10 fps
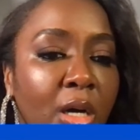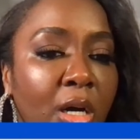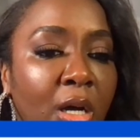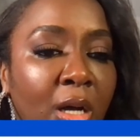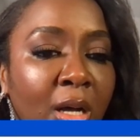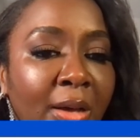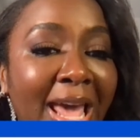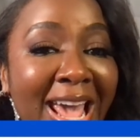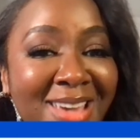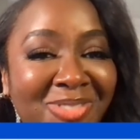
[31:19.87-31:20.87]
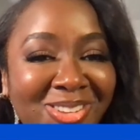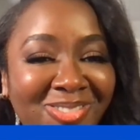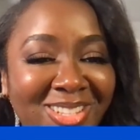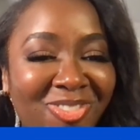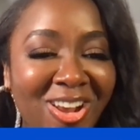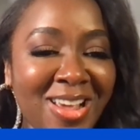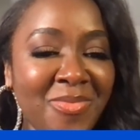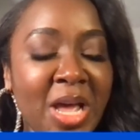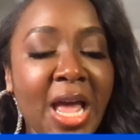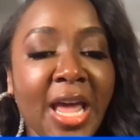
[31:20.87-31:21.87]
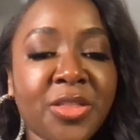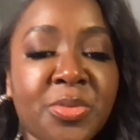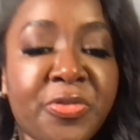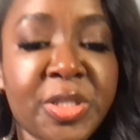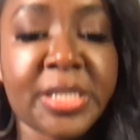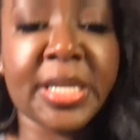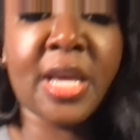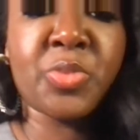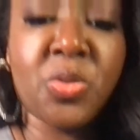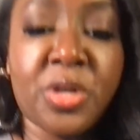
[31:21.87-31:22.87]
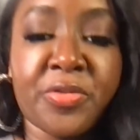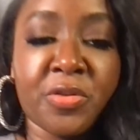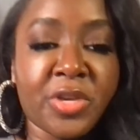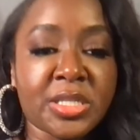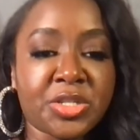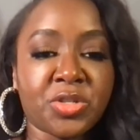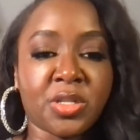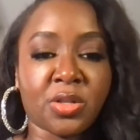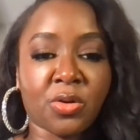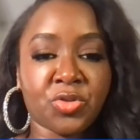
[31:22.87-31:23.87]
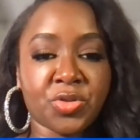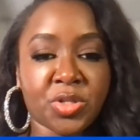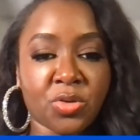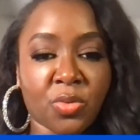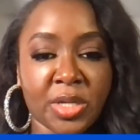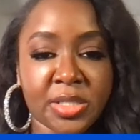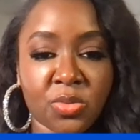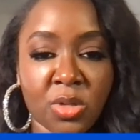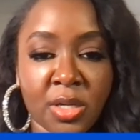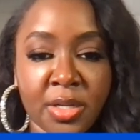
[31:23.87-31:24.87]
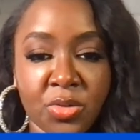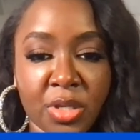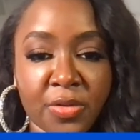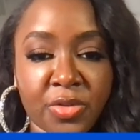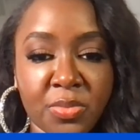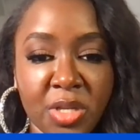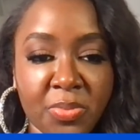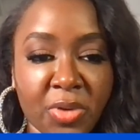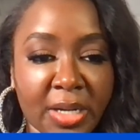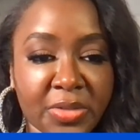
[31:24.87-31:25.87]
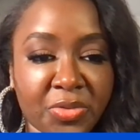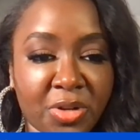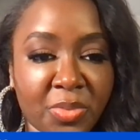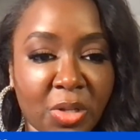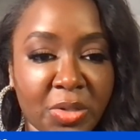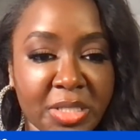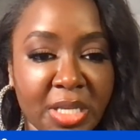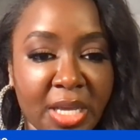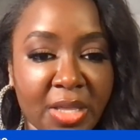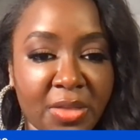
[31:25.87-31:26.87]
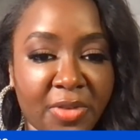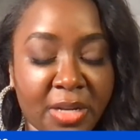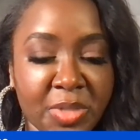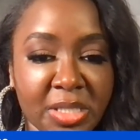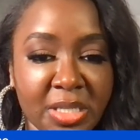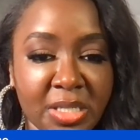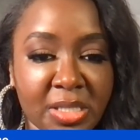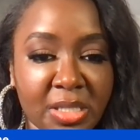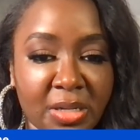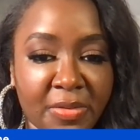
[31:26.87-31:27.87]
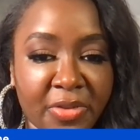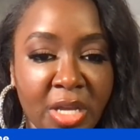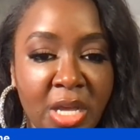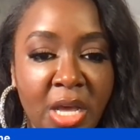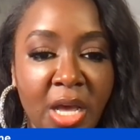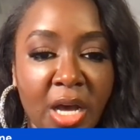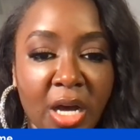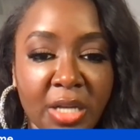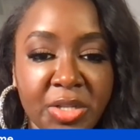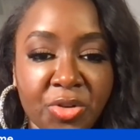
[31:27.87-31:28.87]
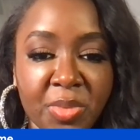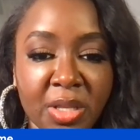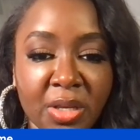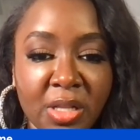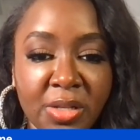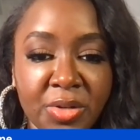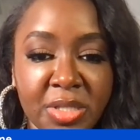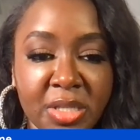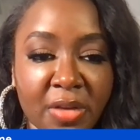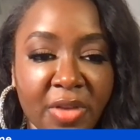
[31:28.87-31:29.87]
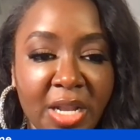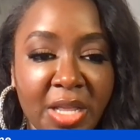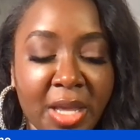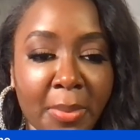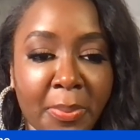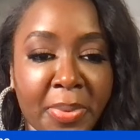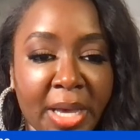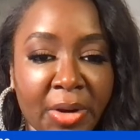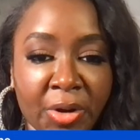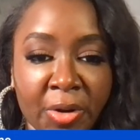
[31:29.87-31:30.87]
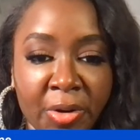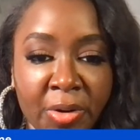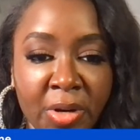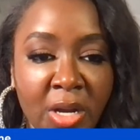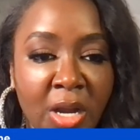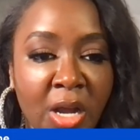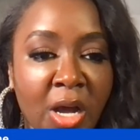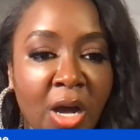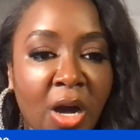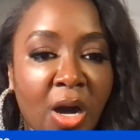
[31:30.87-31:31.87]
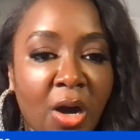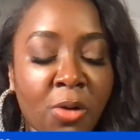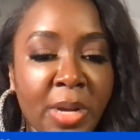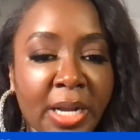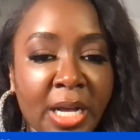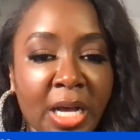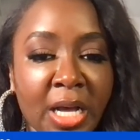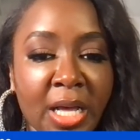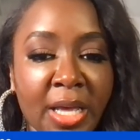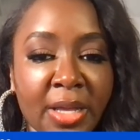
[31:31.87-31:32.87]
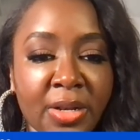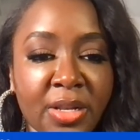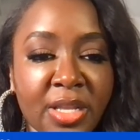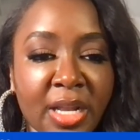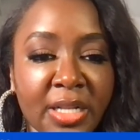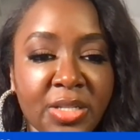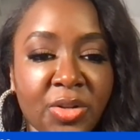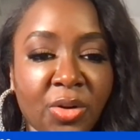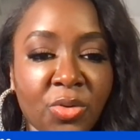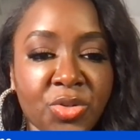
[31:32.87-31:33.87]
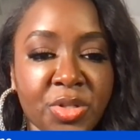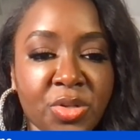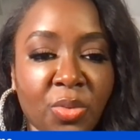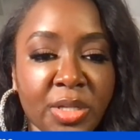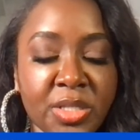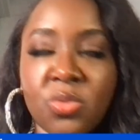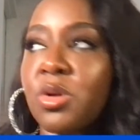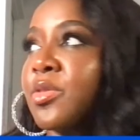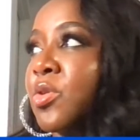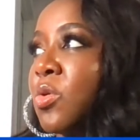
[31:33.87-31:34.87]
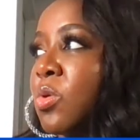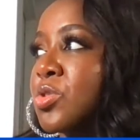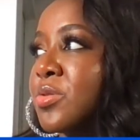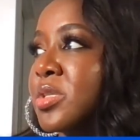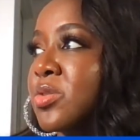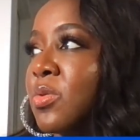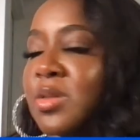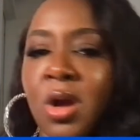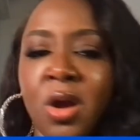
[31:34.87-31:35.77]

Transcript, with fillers: Uh, hey, beauty Miss Fern. Hey the beautiful sis. I came to one of your events that you did in the grocery store restaurant. You gifted me products from Glossier, the vitamin C stuff, uh, serum, and the clear stuff. Anything better? oh my God, that I did in the grocery store restaurant. The grocery store.